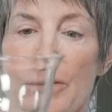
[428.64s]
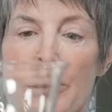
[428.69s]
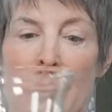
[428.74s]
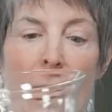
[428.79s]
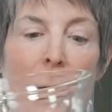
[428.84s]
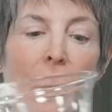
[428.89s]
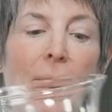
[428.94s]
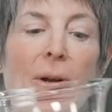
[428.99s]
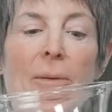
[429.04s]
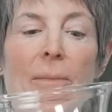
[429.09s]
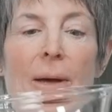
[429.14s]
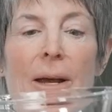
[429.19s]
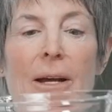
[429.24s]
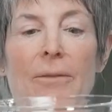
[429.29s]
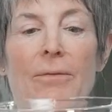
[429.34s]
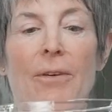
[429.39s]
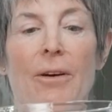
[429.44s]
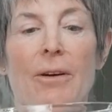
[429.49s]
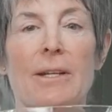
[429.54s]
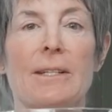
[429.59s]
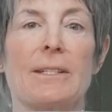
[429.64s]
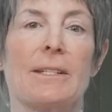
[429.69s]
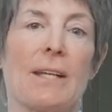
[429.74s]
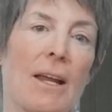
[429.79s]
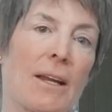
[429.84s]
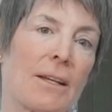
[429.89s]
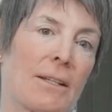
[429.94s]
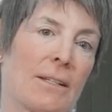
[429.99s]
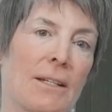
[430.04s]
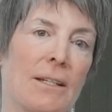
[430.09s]
So I'm gonna make a very
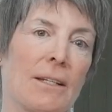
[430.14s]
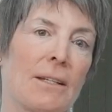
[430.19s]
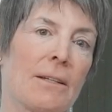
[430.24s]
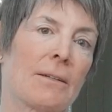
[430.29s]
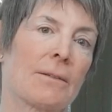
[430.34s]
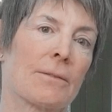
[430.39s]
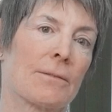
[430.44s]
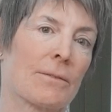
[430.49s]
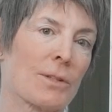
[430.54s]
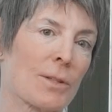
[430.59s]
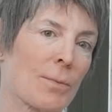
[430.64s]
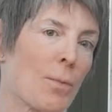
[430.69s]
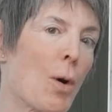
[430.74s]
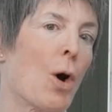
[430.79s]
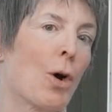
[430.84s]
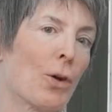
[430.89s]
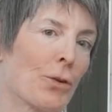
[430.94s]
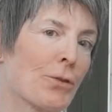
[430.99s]
dainty, small